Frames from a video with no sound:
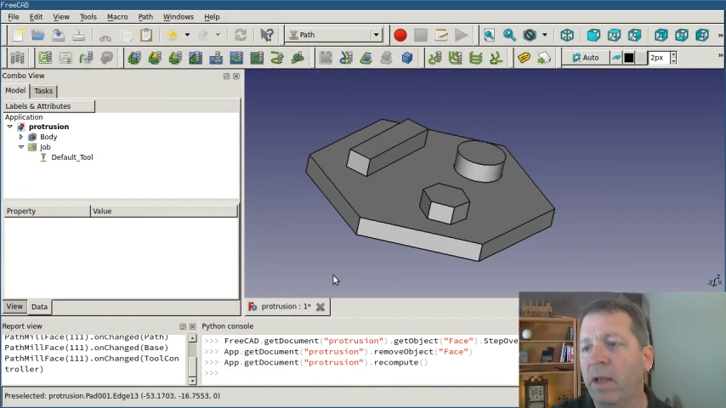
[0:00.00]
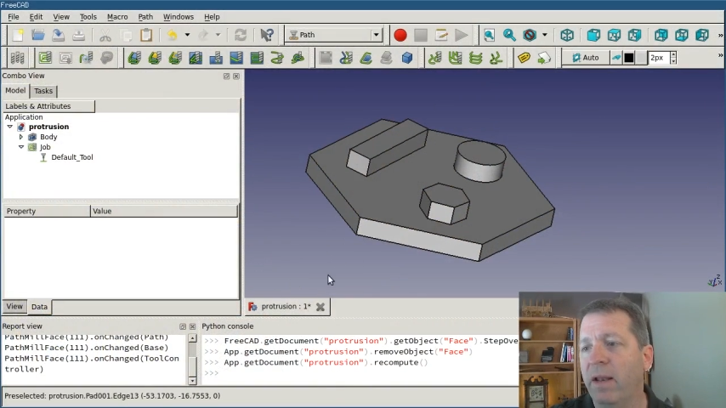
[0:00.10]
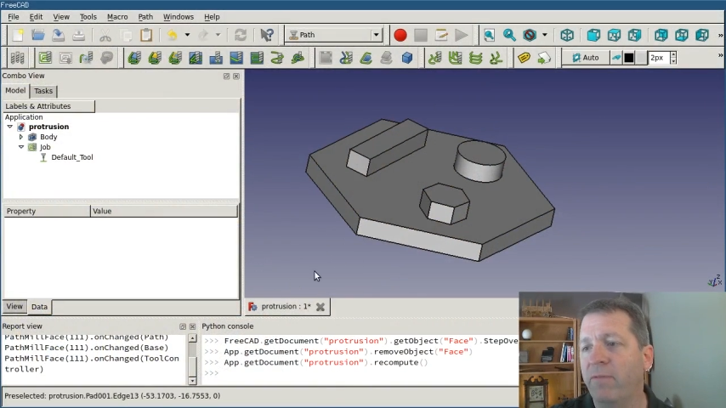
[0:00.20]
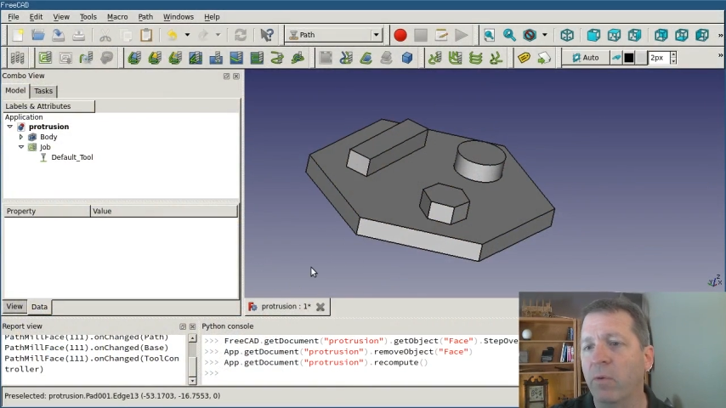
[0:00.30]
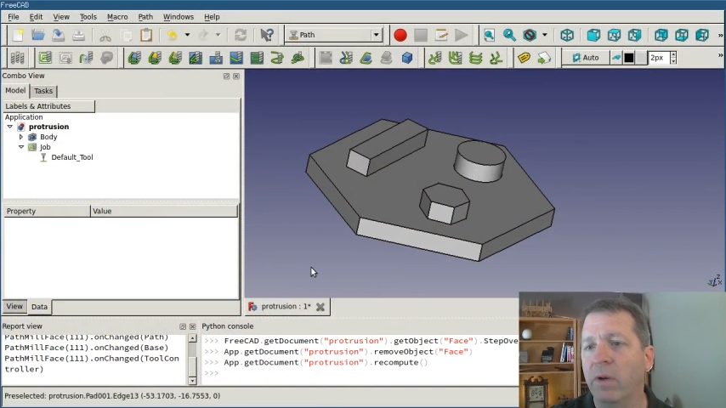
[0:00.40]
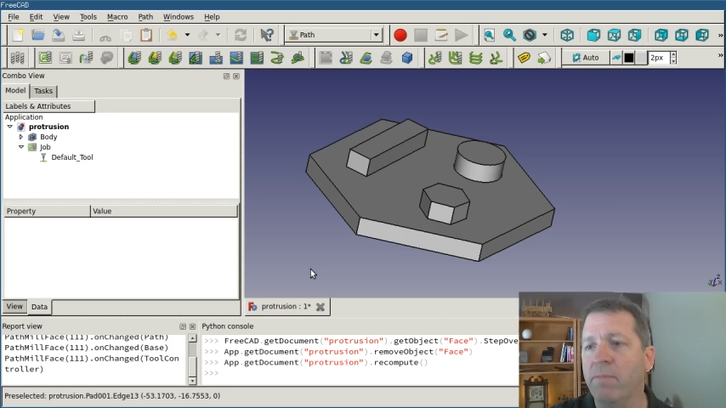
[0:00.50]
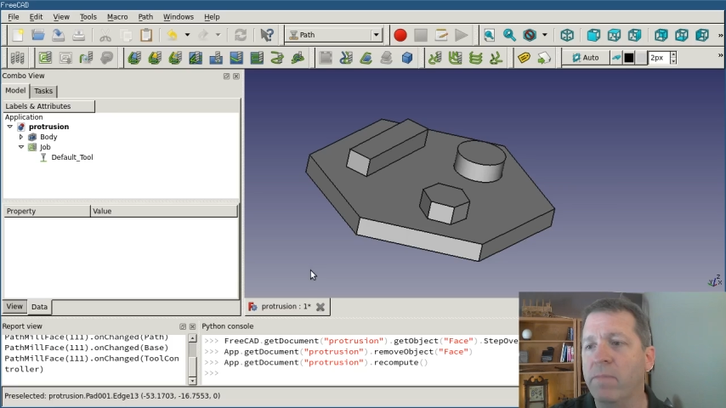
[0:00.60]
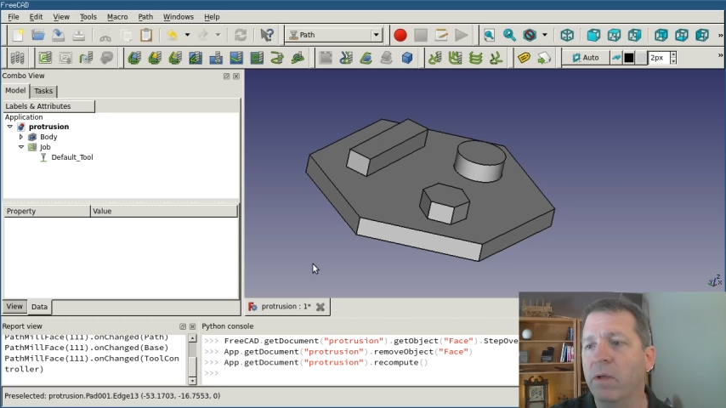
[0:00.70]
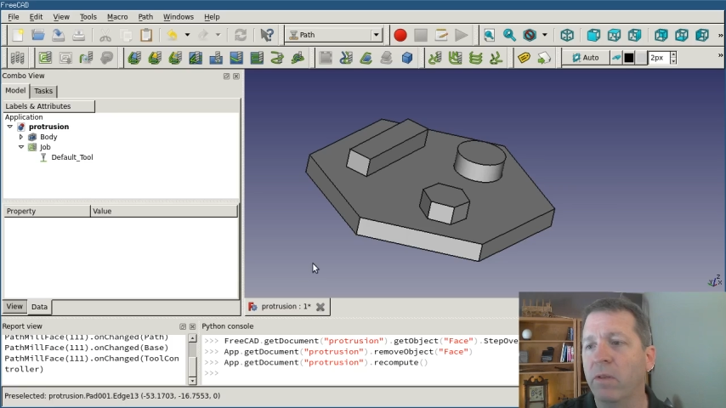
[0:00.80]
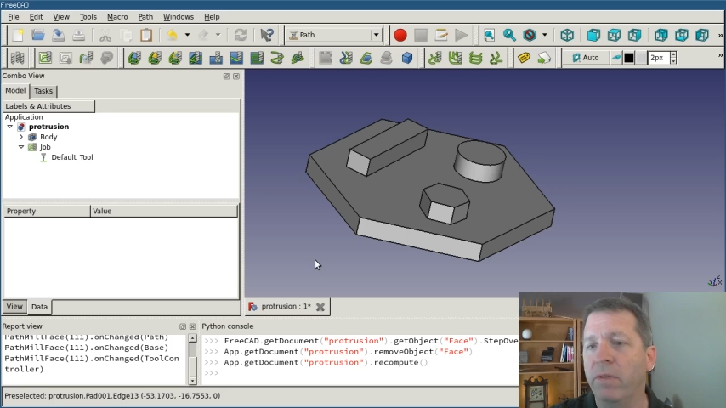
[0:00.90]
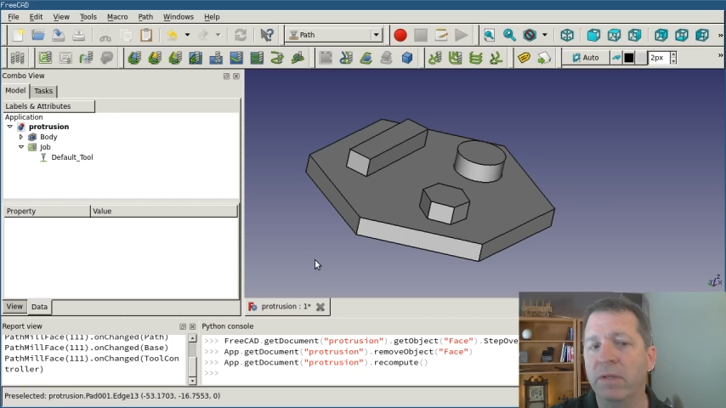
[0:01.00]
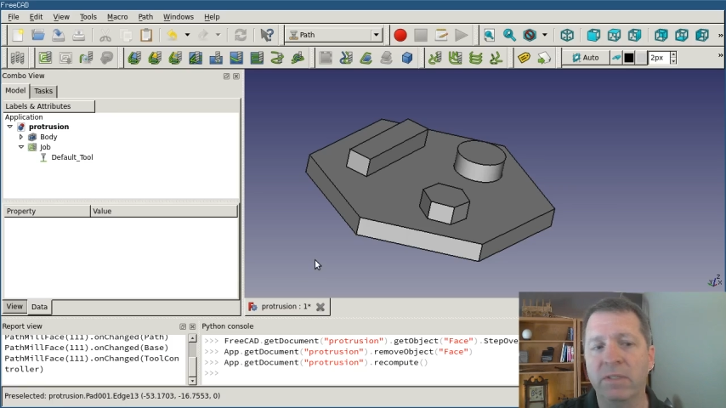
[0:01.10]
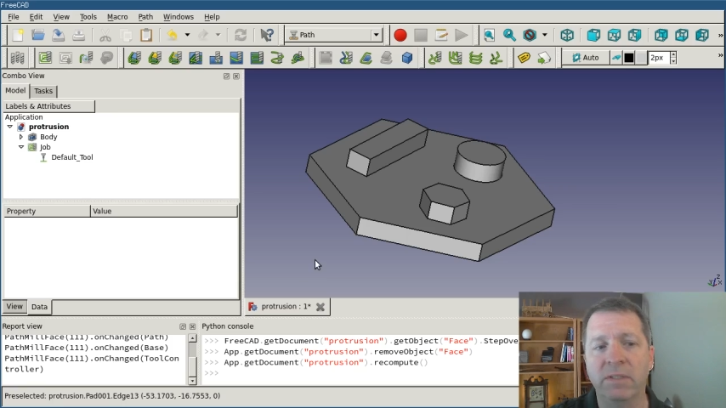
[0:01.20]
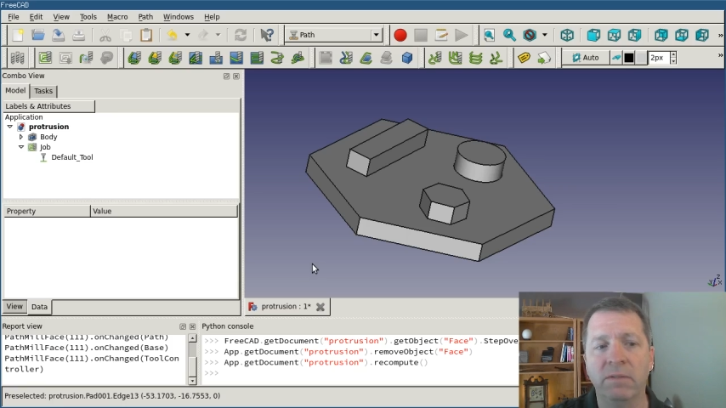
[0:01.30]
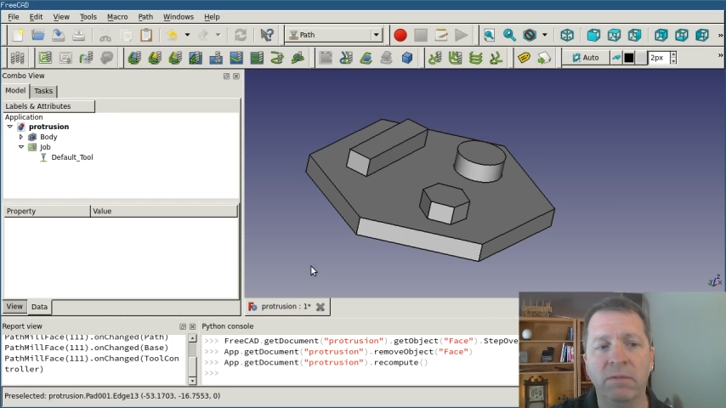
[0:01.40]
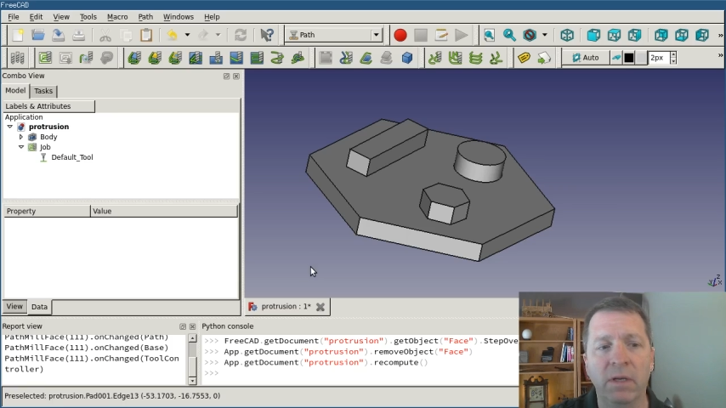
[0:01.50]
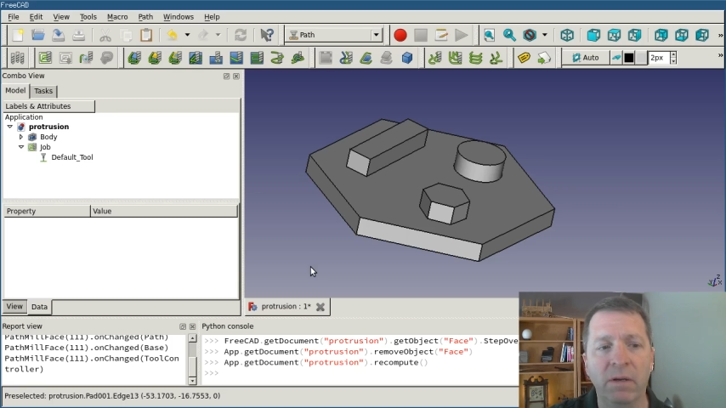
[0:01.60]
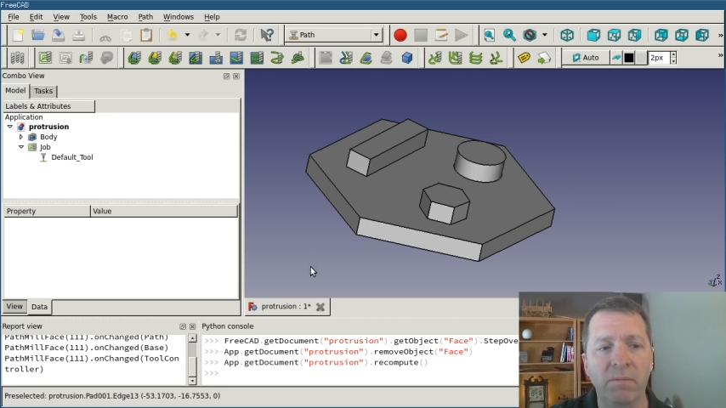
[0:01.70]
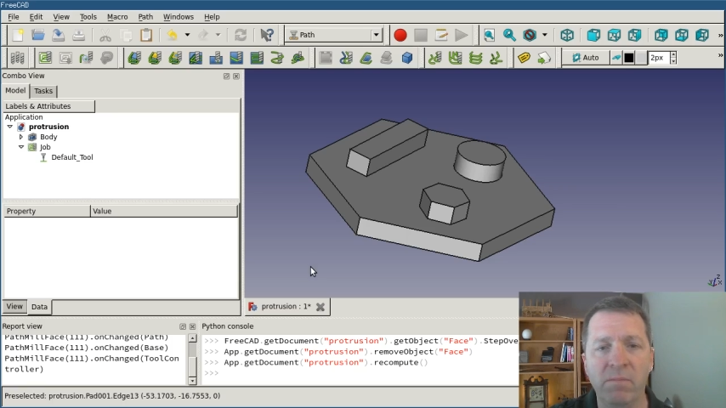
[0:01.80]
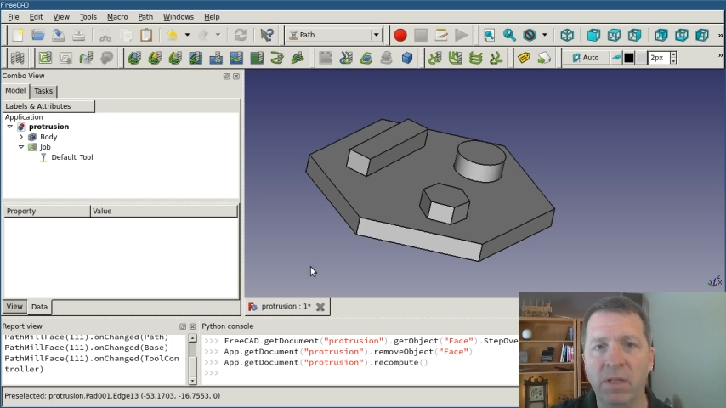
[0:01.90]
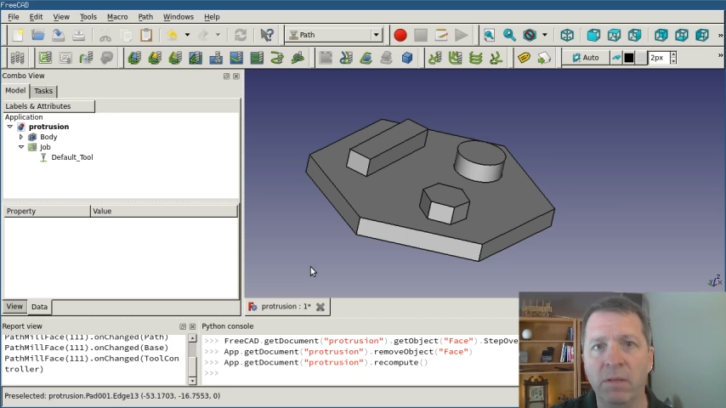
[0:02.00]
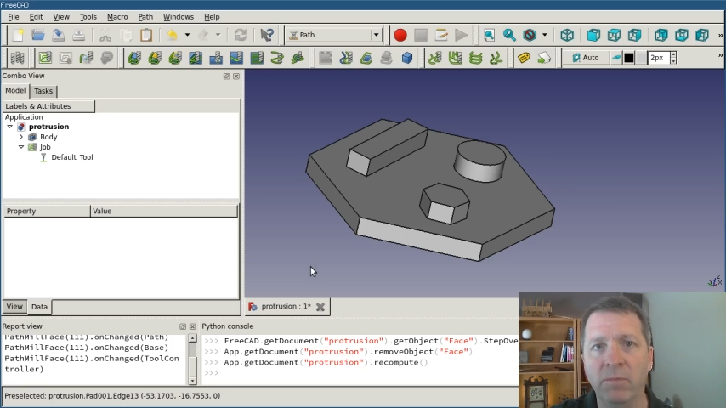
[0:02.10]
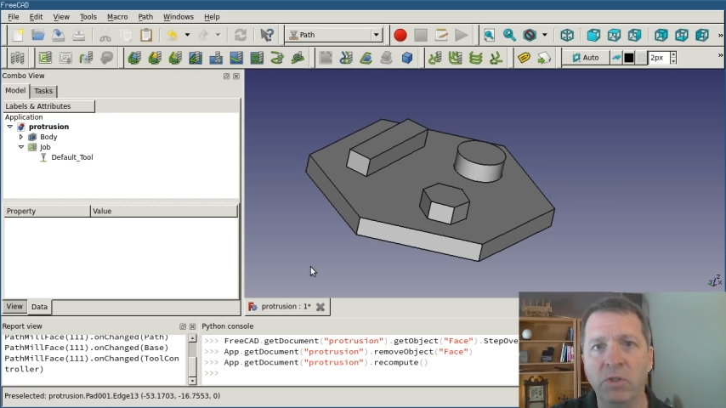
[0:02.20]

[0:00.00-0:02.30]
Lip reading: And if you were going to mill this on a milling